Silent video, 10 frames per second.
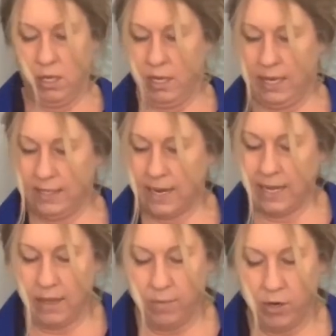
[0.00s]
in
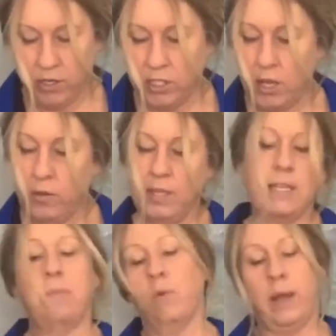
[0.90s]
diameter, so the
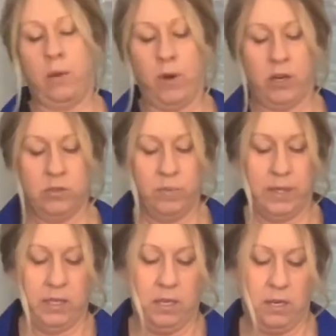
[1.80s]
double wick works
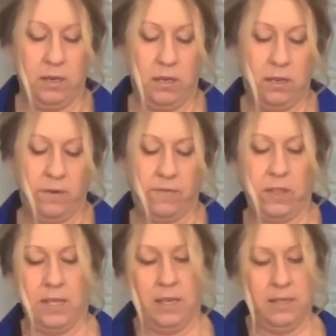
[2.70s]
really good for
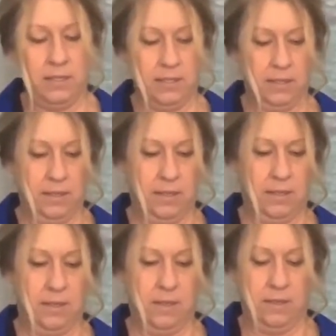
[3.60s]
these.
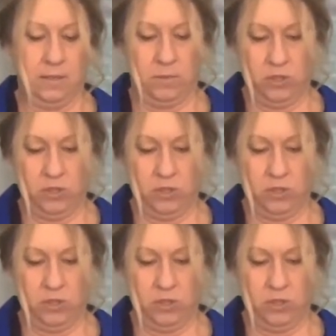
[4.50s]
I'll